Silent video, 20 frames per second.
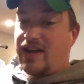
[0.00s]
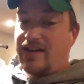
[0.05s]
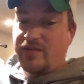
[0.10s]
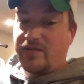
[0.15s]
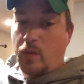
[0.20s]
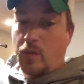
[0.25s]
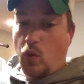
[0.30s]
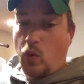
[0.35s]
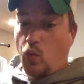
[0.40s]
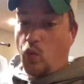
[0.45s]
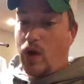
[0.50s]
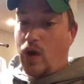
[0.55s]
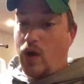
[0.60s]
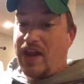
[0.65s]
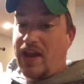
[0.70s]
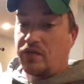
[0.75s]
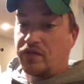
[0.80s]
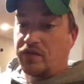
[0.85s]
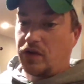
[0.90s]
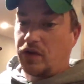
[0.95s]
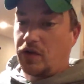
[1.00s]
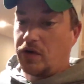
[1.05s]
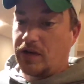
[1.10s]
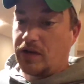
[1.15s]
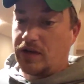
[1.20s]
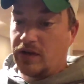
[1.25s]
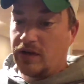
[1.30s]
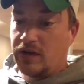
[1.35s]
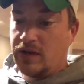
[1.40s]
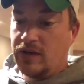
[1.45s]
them way overloaded.
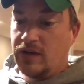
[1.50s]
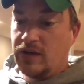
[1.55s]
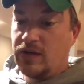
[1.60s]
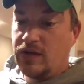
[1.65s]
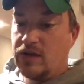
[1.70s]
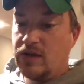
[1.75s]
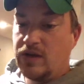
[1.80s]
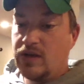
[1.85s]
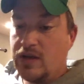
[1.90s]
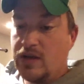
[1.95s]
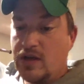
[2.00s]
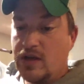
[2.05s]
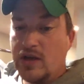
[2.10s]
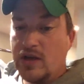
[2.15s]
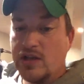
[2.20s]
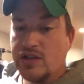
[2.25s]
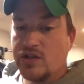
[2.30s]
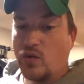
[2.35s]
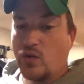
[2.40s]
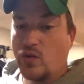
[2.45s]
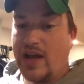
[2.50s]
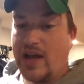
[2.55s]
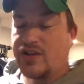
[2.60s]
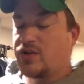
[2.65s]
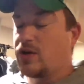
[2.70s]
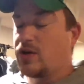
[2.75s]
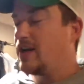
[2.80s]
So what I try to